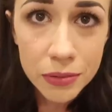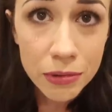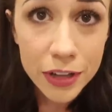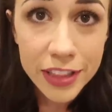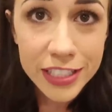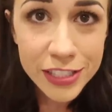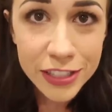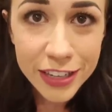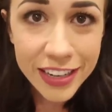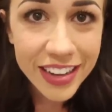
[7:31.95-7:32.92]
Well, this
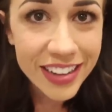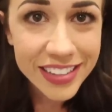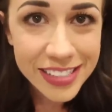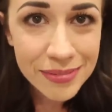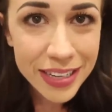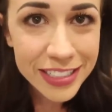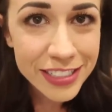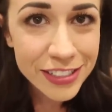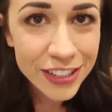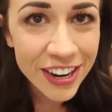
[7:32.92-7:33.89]
took an
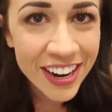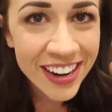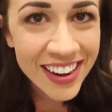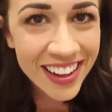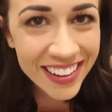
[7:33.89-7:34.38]
unexpected turn.